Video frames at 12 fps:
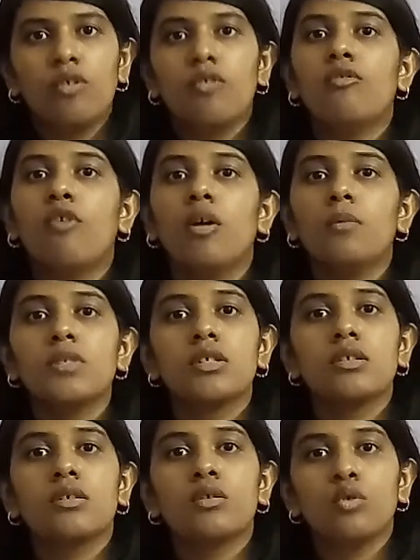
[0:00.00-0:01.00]

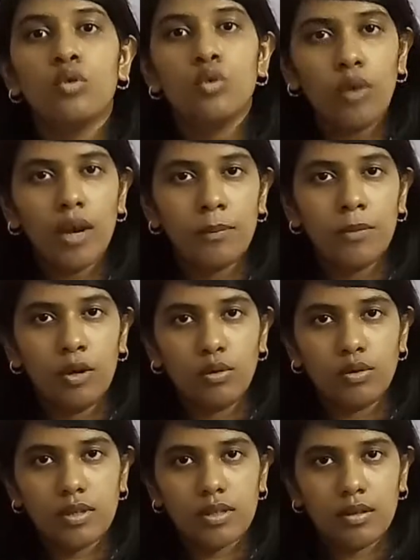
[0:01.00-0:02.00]
forms two
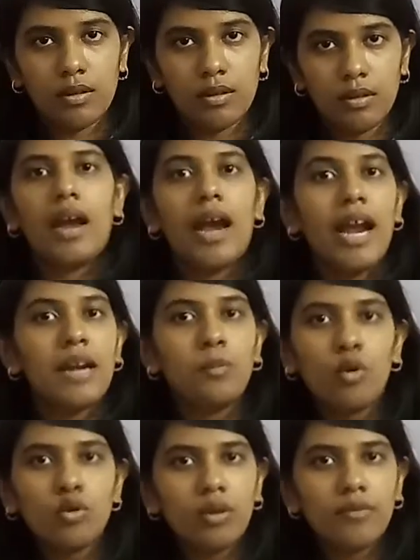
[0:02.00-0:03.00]
embryos and
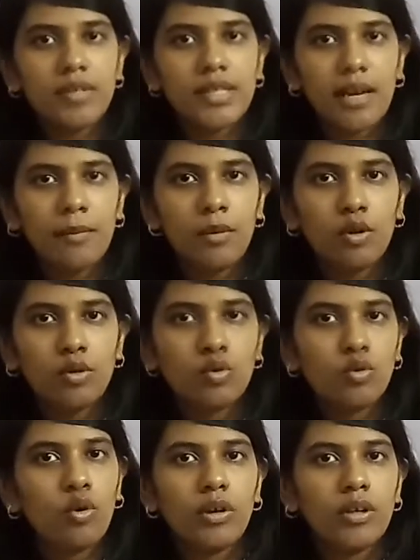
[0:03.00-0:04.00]
both of these embryos
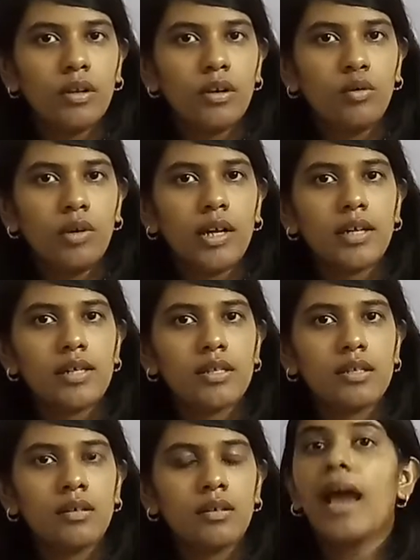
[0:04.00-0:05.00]
grow in the uterus,